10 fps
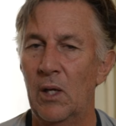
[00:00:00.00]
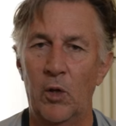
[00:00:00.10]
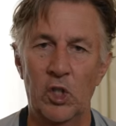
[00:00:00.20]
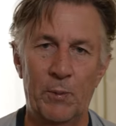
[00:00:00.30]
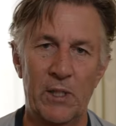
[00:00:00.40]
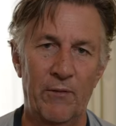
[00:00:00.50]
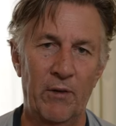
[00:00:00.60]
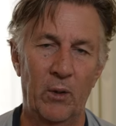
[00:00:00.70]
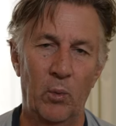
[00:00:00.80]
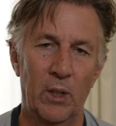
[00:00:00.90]
Not
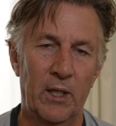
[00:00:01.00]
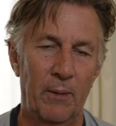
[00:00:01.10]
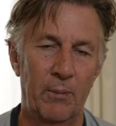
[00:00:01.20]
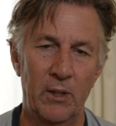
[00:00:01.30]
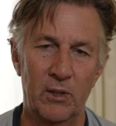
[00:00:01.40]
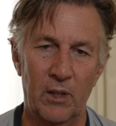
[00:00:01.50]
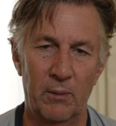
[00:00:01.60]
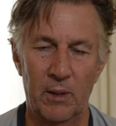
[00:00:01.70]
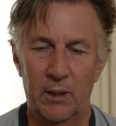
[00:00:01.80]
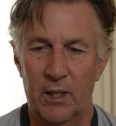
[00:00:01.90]
specifically the World Cup.
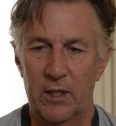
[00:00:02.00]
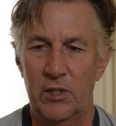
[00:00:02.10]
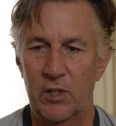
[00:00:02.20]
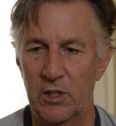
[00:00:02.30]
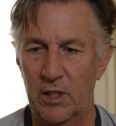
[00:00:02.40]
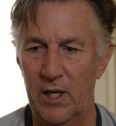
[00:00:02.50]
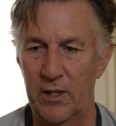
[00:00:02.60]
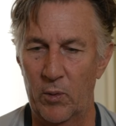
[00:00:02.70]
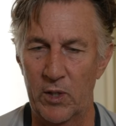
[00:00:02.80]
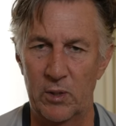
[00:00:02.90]
Kagiso is a guy
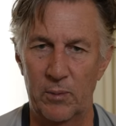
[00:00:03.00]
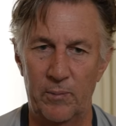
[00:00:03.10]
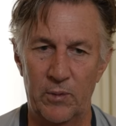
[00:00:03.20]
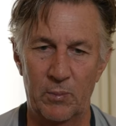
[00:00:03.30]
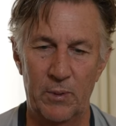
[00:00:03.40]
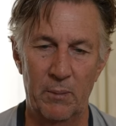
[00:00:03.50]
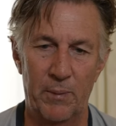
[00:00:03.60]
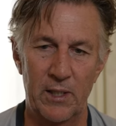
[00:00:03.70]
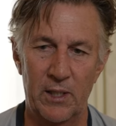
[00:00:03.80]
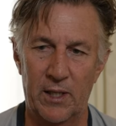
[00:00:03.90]
that wants to just be the
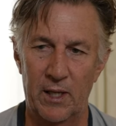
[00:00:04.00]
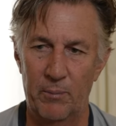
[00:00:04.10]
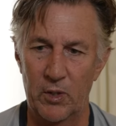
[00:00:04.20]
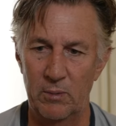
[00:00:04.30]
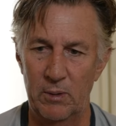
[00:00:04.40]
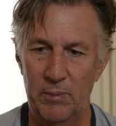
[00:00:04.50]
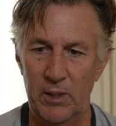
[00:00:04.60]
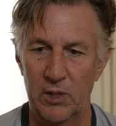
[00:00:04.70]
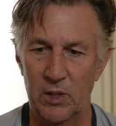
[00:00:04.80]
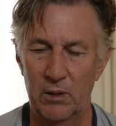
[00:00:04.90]
best he can possibly
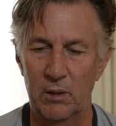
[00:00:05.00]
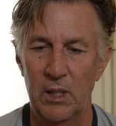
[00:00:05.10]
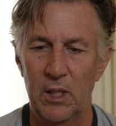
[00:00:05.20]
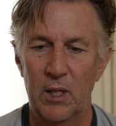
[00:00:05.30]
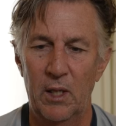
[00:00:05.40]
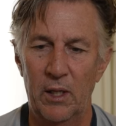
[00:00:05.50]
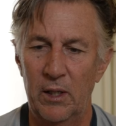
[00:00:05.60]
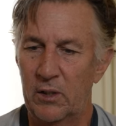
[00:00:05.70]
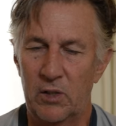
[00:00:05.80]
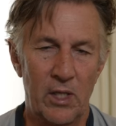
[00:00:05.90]
be. So
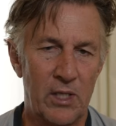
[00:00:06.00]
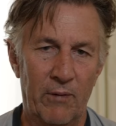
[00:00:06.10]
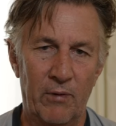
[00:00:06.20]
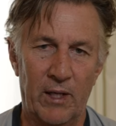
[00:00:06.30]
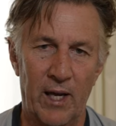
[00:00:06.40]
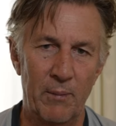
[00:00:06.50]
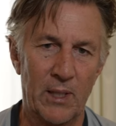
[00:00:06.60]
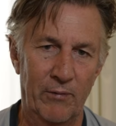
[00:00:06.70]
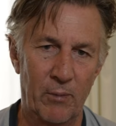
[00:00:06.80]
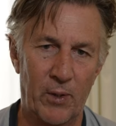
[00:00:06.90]
it's every game,
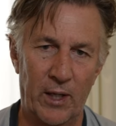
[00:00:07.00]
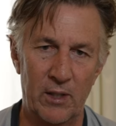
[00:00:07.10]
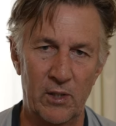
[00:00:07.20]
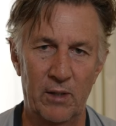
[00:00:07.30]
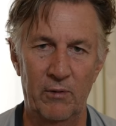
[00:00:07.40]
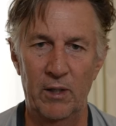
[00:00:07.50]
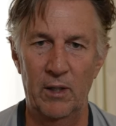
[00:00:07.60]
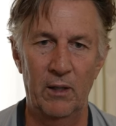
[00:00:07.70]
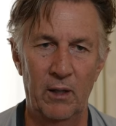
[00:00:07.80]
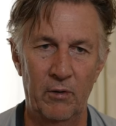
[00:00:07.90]
it's every practice,
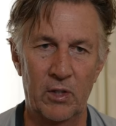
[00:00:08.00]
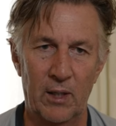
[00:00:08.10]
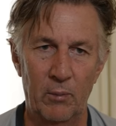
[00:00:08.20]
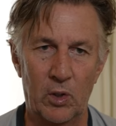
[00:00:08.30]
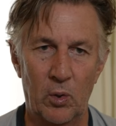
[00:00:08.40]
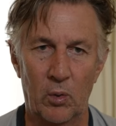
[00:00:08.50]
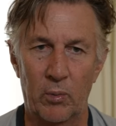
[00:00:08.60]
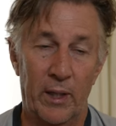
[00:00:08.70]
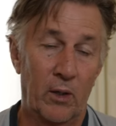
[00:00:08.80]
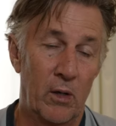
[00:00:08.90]
every time we talk.
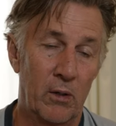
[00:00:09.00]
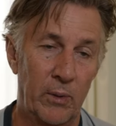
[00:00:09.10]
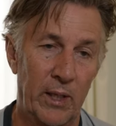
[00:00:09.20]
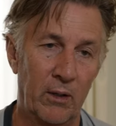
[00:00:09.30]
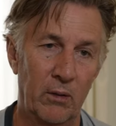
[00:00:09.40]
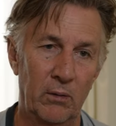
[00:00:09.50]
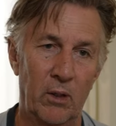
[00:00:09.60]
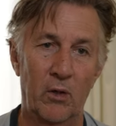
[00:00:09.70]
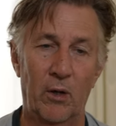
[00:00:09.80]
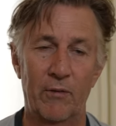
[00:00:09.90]
We had a
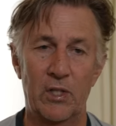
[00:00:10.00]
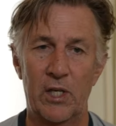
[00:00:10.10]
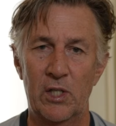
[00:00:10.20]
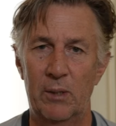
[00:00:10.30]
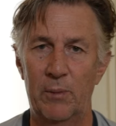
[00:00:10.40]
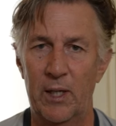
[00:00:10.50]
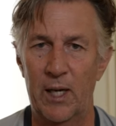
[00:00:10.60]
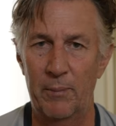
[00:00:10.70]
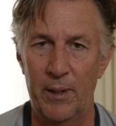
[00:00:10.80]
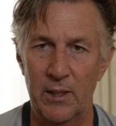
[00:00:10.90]
long conversation, him and
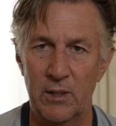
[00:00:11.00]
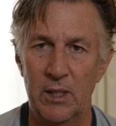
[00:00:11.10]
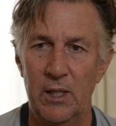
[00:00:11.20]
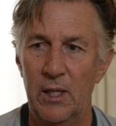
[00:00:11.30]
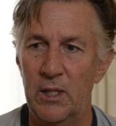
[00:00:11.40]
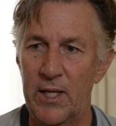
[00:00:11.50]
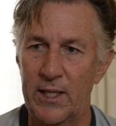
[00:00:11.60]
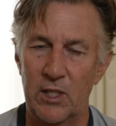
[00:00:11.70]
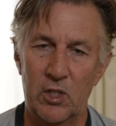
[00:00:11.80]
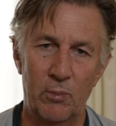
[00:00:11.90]
I, about
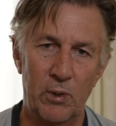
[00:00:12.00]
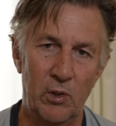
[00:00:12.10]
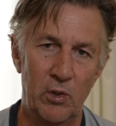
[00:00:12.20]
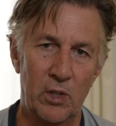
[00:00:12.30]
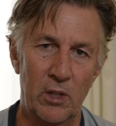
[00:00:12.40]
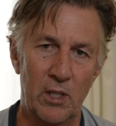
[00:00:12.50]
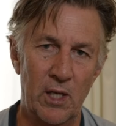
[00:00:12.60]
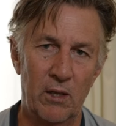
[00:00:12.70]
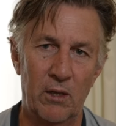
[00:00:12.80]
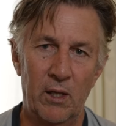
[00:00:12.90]
tactics to be used in the
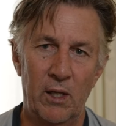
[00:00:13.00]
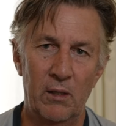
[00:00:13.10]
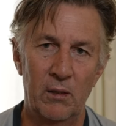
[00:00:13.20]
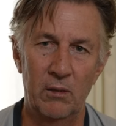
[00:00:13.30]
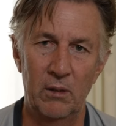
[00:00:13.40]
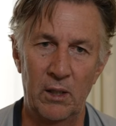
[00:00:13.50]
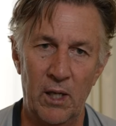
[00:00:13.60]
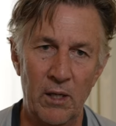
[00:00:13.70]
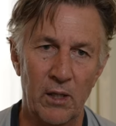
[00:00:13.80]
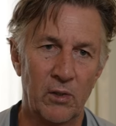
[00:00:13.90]
death in
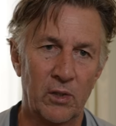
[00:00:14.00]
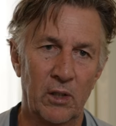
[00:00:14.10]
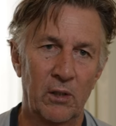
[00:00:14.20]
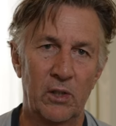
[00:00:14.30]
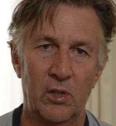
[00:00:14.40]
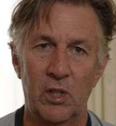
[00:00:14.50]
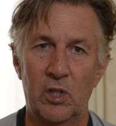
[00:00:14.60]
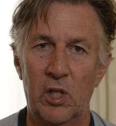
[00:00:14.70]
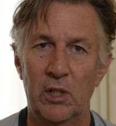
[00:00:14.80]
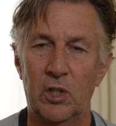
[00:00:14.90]
India. So
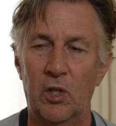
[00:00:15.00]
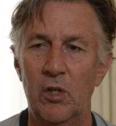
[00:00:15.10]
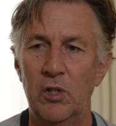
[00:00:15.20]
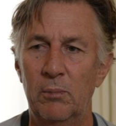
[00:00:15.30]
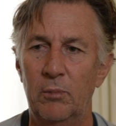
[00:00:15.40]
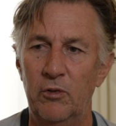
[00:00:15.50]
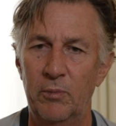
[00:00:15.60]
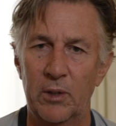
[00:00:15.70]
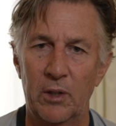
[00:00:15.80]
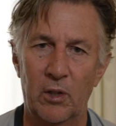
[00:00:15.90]
it's a constant
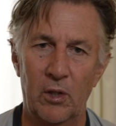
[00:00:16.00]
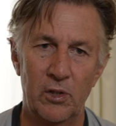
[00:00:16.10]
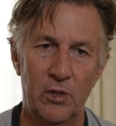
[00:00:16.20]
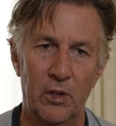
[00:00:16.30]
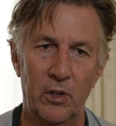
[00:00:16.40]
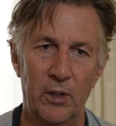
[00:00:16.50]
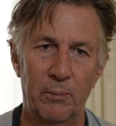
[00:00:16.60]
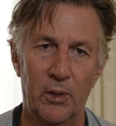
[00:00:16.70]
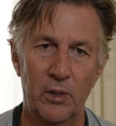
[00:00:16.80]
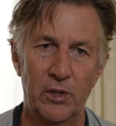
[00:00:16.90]
movement and a constant learning
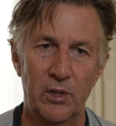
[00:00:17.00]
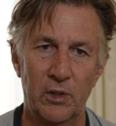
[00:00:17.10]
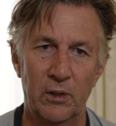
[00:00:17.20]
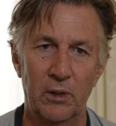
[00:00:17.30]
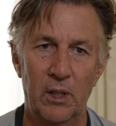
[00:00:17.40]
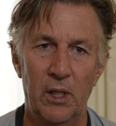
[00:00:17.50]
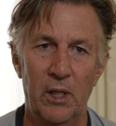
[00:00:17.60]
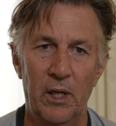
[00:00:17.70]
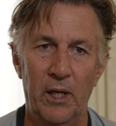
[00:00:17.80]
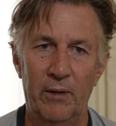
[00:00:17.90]
process, and
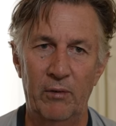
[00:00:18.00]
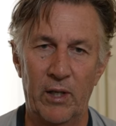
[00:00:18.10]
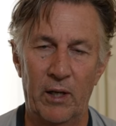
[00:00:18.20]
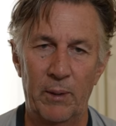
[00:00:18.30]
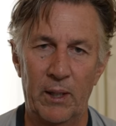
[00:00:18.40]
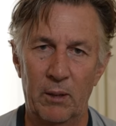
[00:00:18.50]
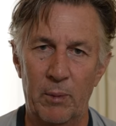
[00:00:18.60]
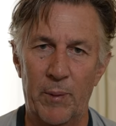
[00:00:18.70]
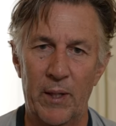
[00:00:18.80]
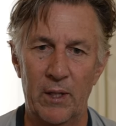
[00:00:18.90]
every day being a little
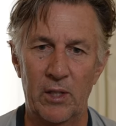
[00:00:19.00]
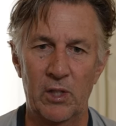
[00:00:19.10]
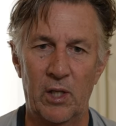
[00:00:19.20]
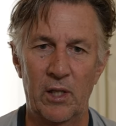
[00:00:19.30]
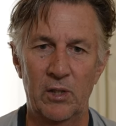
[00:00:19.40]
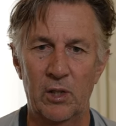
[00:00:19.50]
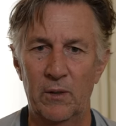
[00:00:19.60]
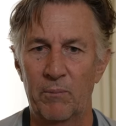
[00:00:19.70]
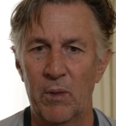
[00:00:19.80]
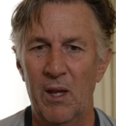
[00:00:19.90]
bit better than yesterday.
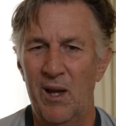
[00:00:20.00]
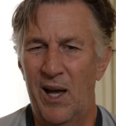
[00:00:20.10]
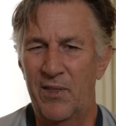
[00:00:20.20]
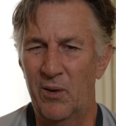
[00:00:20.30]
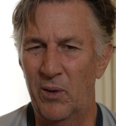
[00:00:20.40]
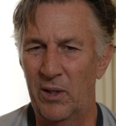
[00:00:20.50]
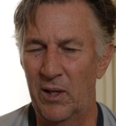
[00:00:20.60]
So I think